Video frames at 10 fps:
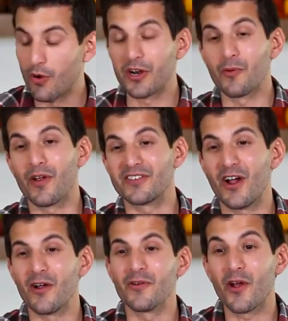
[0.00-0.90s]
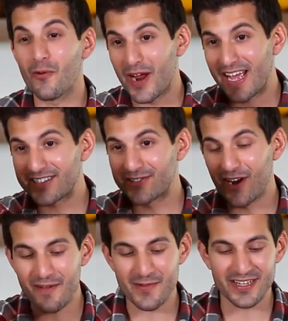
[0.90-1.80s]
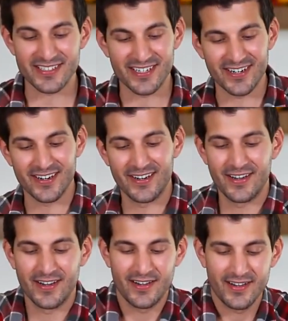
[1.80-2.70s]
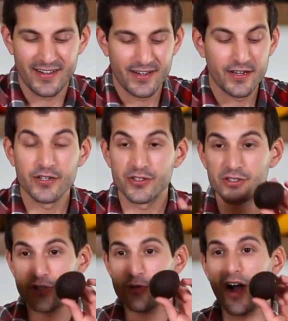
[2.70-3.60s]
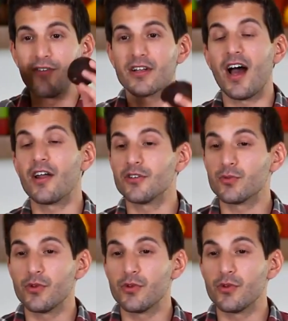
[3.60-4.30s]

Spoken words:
We're going to start with our ranch dry mix here. 2 avocados.